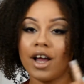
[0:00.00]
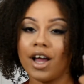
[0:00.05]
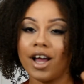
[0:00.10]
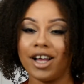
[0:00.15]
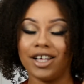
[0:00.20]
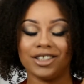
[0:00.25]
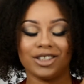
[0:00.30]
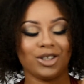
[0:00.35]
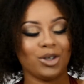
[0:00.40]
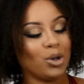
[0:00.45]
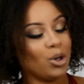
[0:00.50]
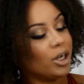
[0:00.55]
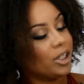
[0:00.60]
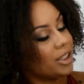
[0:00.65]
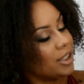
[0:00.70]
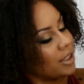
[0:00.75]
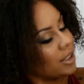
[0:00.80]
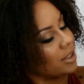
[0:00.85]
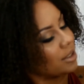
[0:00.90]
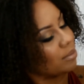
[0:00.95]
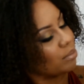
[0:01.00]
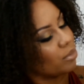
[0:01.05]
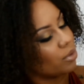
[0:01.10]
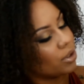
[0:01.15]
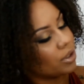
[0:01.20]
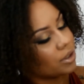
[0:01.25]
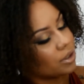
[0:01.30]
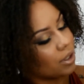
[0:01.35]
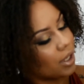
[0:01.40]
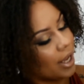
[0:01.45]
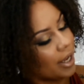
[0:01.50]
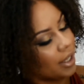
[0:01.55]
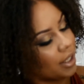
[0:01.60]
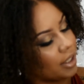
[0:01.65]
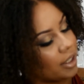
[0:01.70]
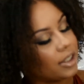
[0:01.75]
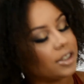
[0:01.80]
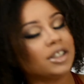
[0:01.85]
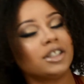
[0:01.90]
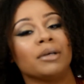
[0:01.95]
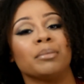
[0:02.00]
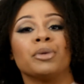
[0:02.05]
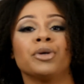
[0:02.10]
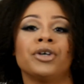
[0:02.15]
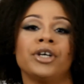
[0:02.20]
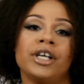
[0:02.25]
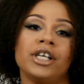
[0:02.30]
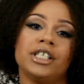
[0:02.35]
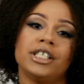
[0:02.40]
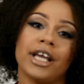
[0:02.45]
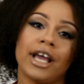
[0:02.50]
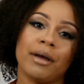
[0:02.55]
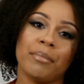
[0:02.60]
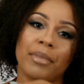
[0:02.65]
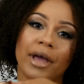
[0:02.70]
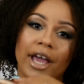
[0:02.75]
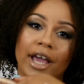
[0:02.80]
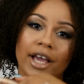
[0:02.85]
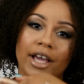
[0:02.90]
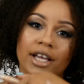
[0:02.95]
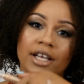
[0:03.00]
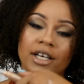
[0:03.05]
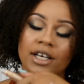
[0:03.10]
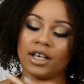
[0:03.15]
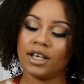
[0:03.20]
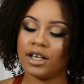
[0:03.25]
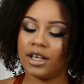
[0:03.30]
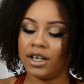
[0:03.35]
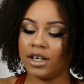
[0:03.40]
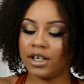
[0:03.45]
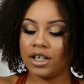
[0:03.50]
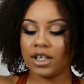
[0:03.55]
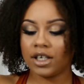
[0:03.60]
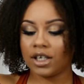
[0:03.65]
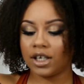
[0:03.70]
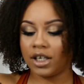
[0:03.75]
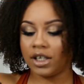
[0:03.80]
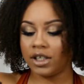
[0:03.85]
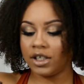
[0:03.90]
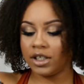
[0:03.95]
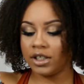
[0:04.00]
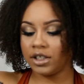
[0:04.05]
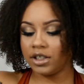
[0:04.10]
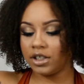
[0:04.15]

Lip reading: It's gorgeous. It's more so like a shimmery champagne color.